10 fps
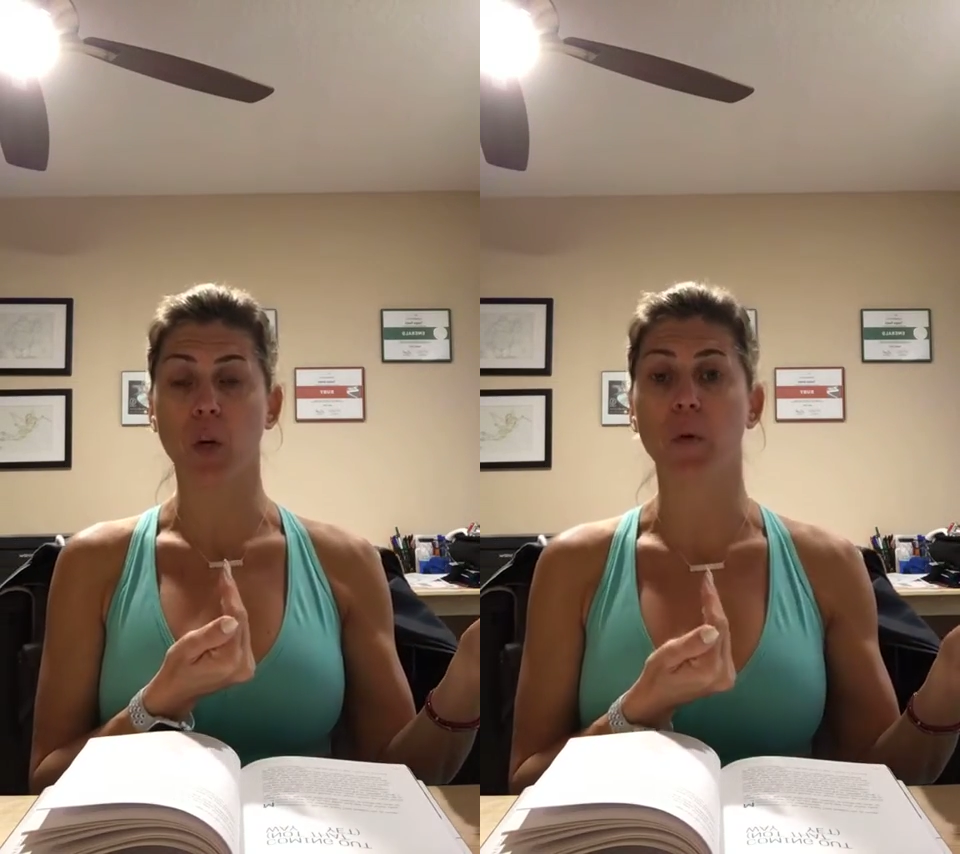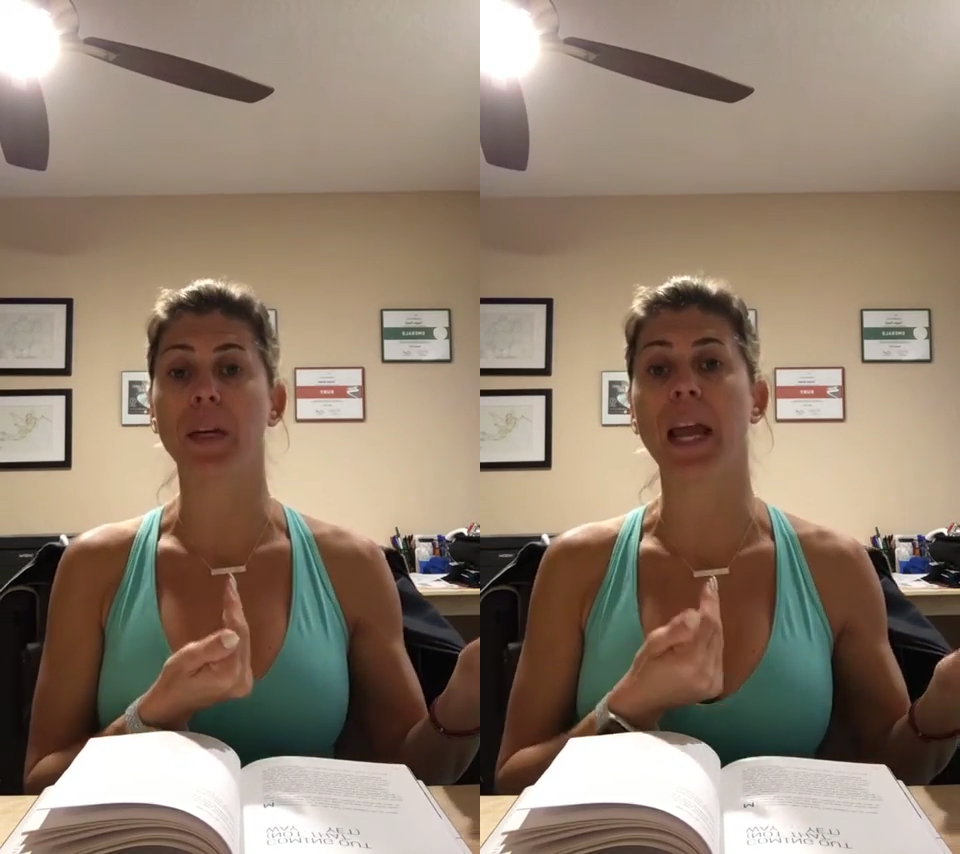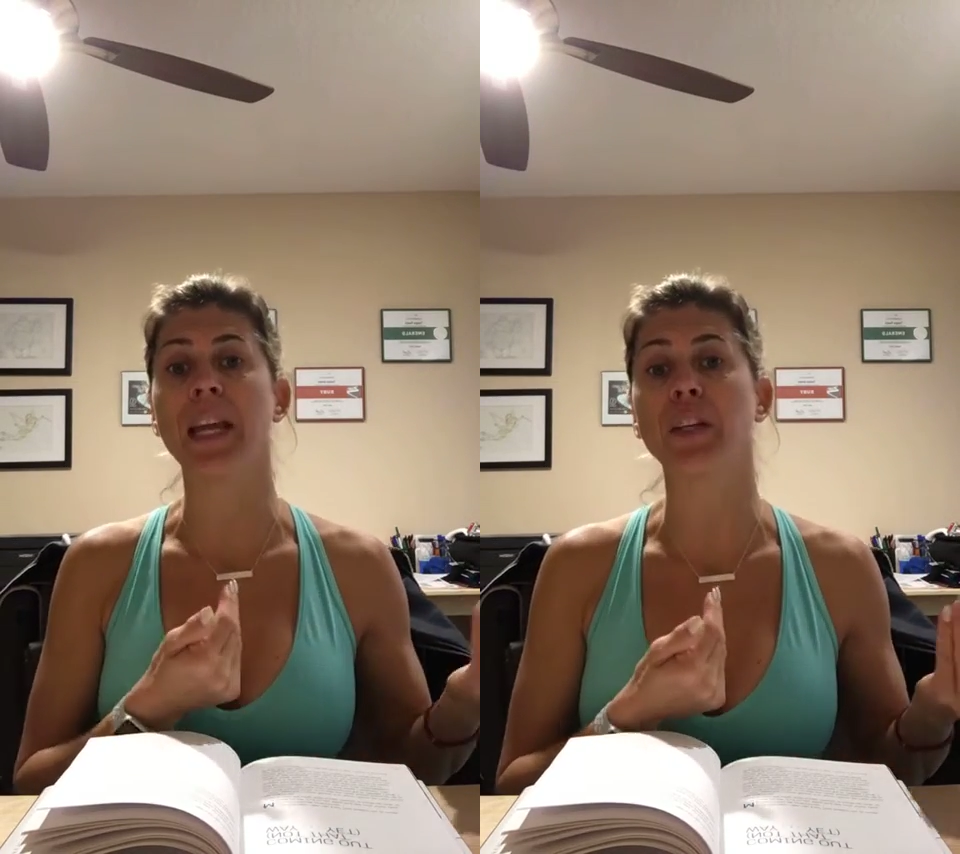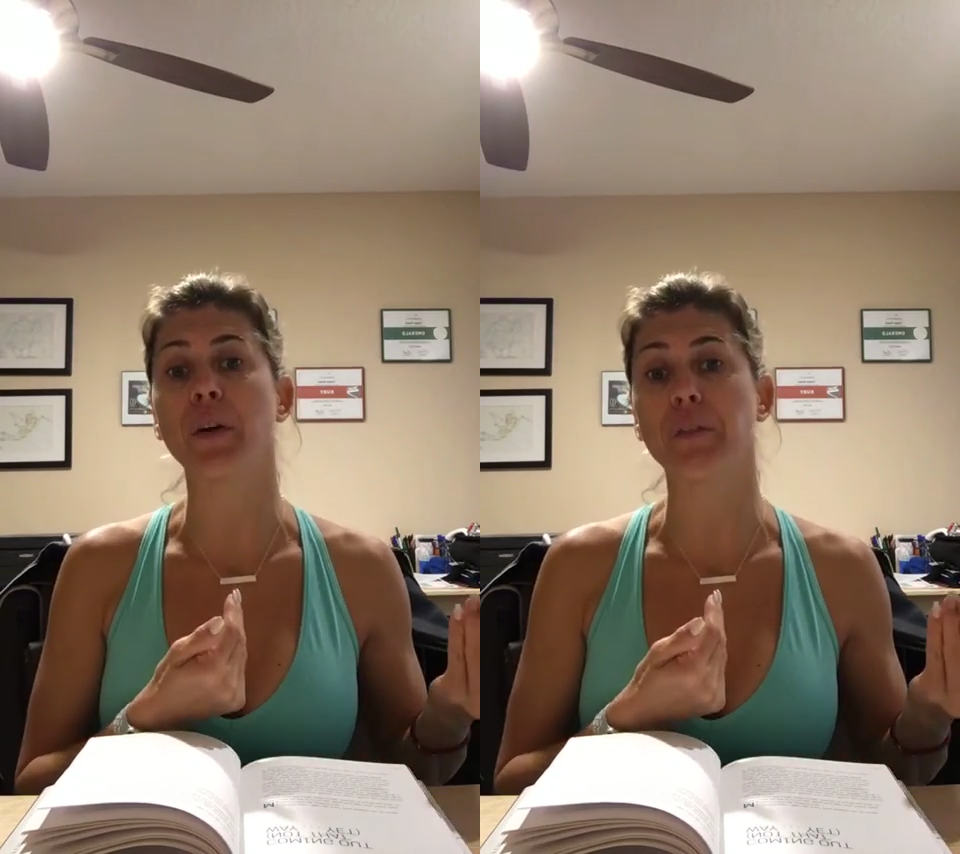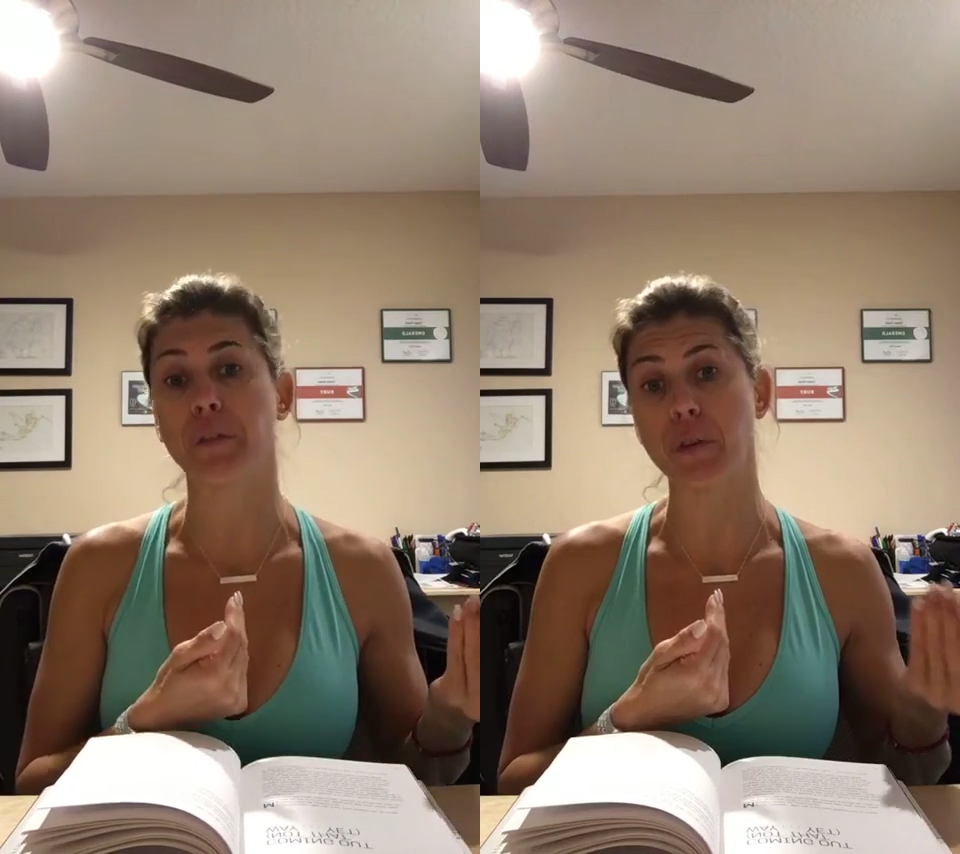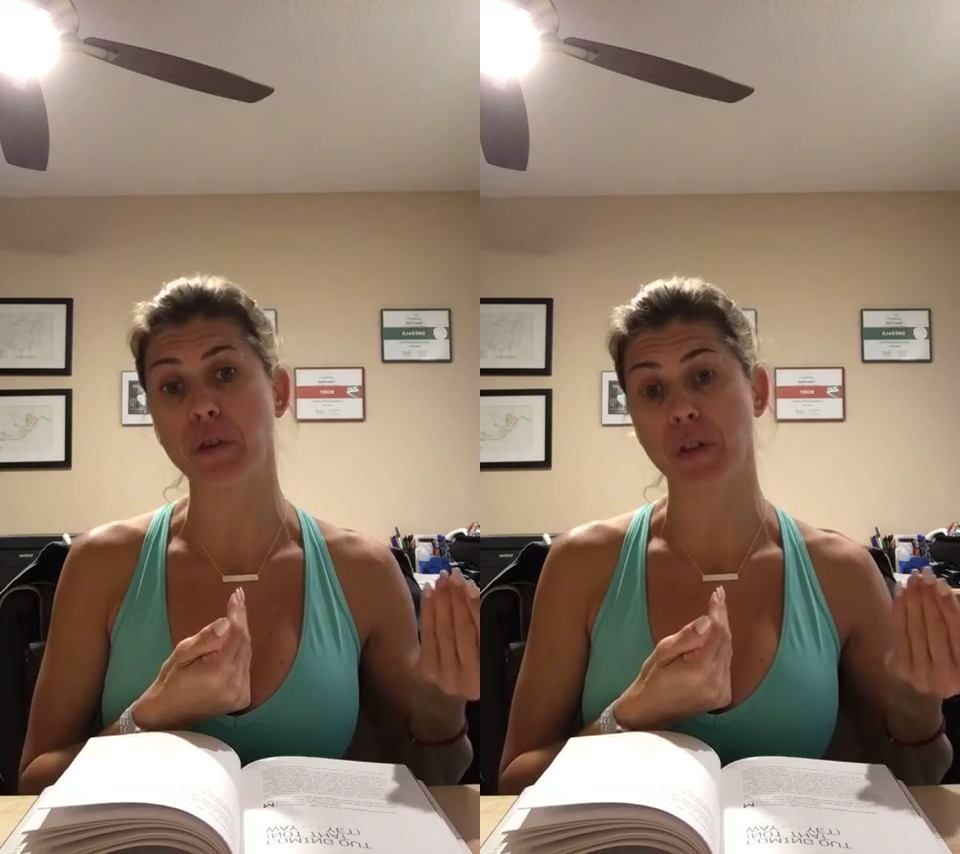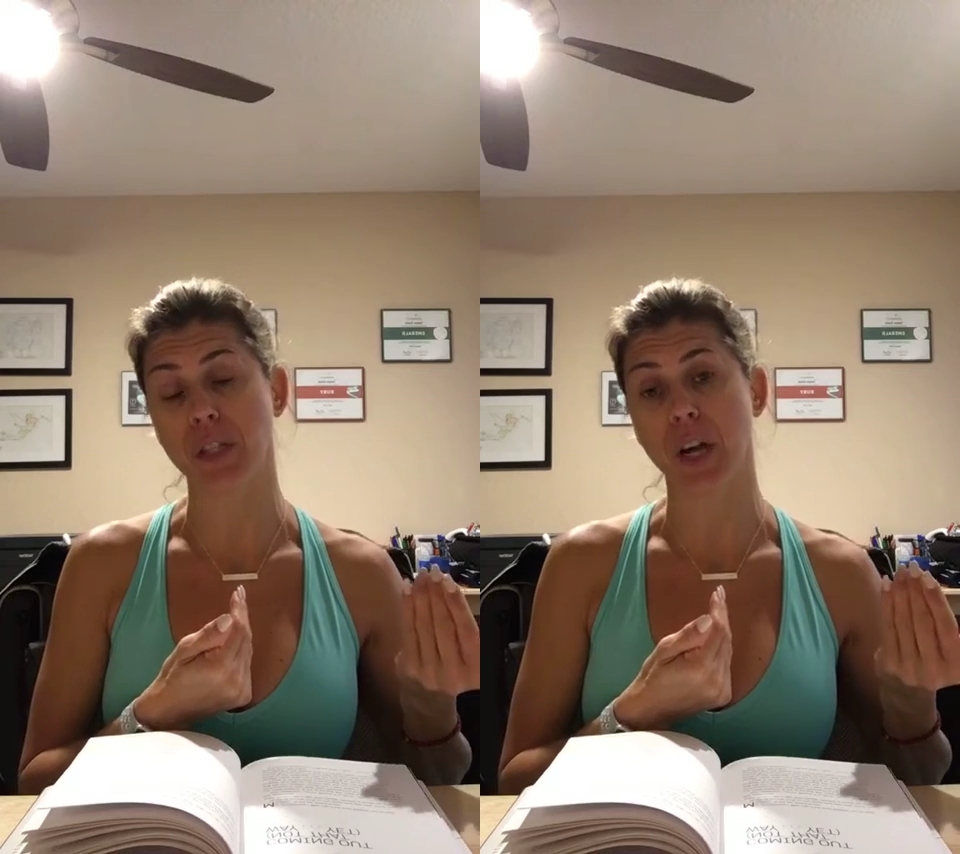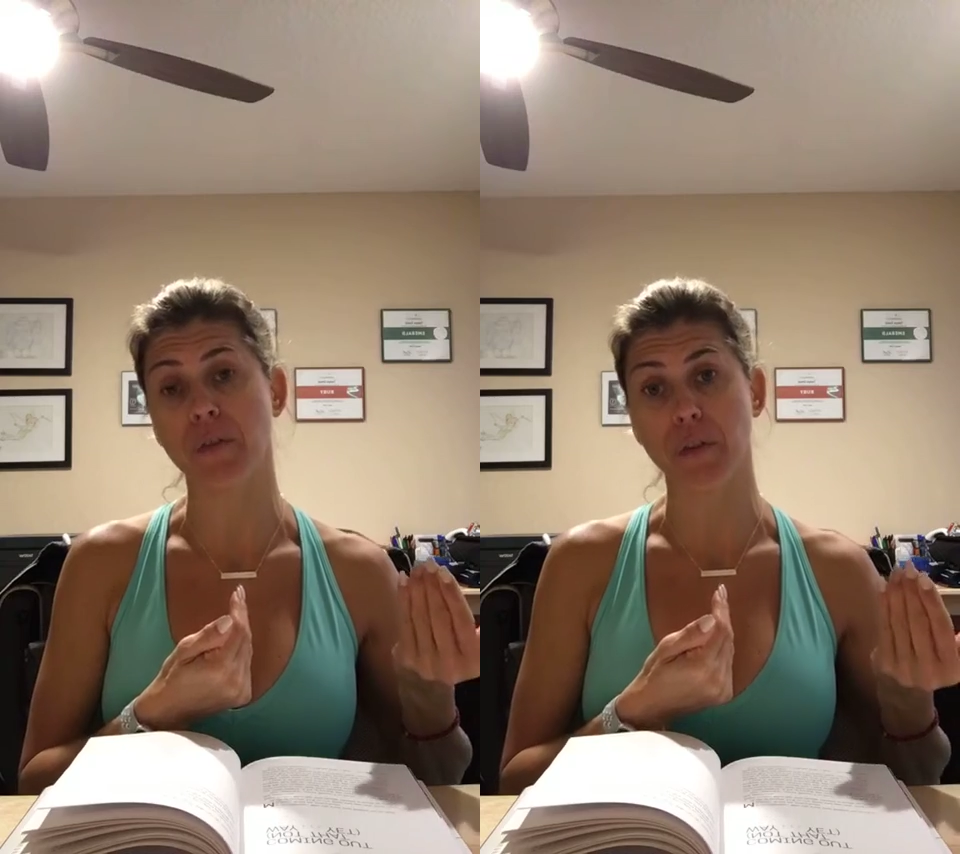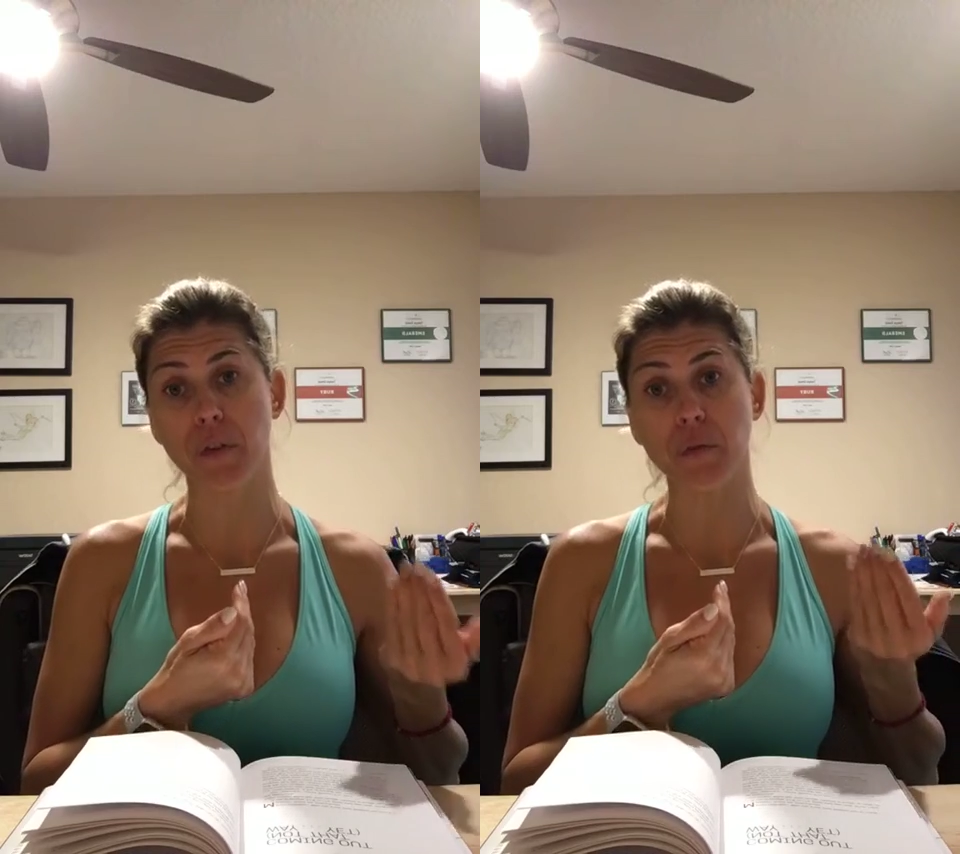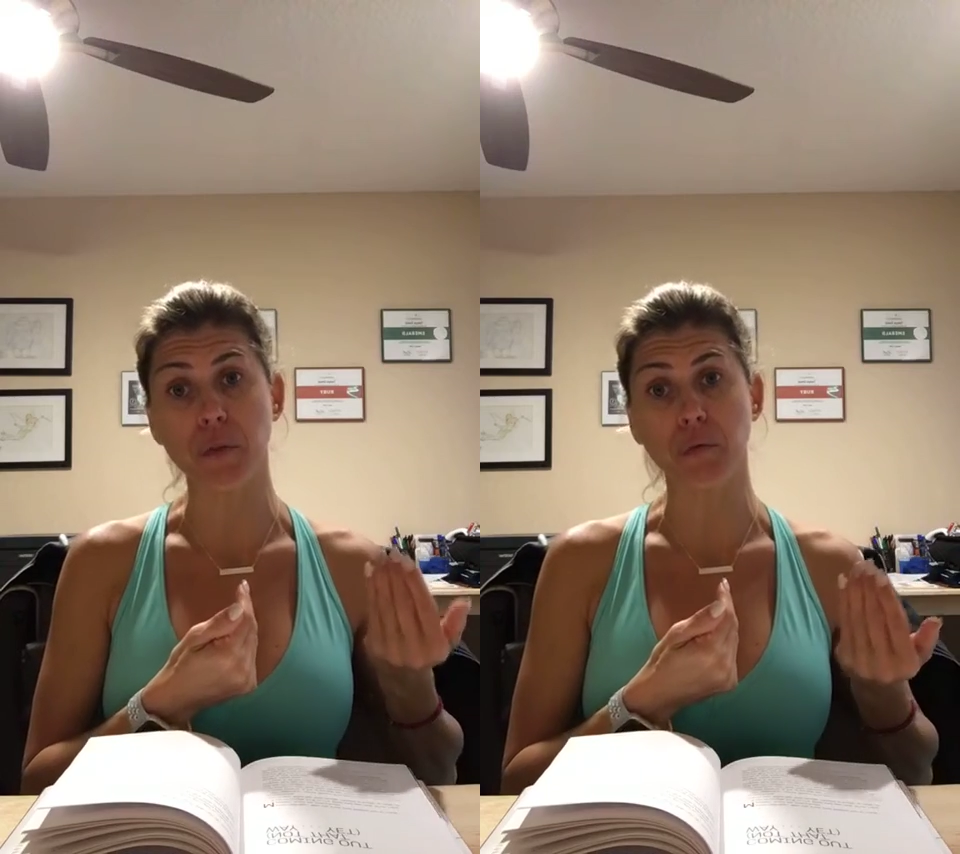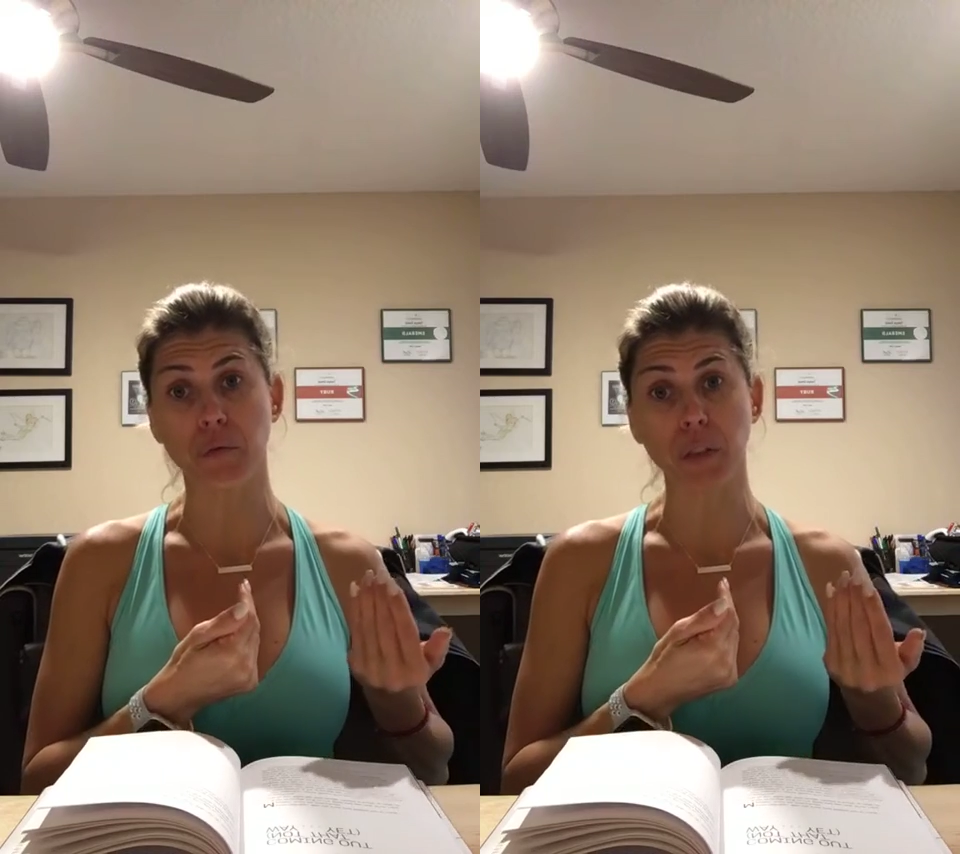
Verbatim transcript: create your future self of who you